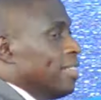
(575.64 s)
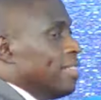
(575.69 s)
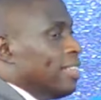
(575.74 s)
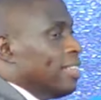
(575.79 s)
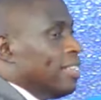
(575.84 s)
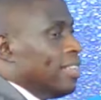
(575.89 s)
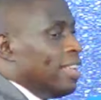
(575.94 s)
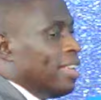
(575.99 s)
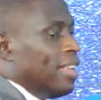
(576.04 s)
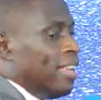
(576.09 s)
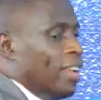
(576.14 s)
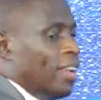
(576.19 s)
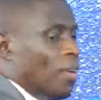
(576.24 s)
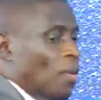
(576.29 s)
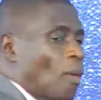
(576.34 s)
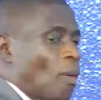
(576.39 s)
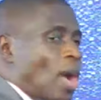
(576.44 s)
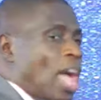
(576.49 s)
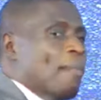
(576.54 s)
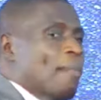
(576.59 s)
amina
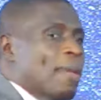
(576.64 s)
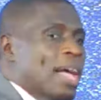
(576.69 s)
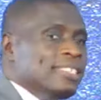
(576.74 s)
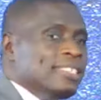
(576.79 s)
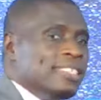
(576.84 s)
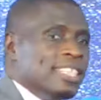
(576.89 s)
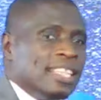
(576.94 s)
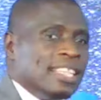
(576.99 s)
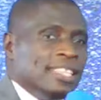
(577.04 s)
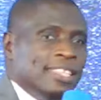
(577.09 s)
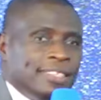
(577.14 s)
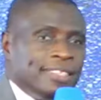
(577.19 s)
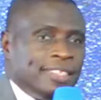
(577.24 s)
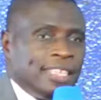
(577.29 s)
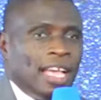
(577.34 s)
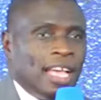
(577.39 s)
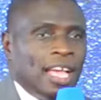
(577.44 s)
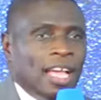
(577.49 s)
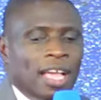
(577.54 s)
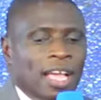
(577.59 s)
why am i saying this
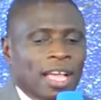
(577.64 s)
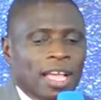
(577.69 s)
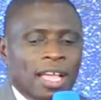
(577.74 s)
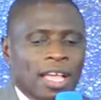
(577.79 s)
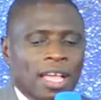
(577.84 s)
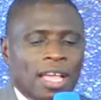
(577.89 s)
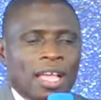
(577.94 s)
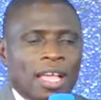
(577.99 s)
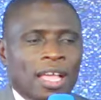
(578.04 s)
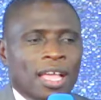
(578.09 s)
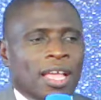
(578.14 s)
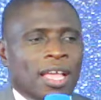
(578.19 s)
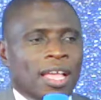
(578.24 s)
here because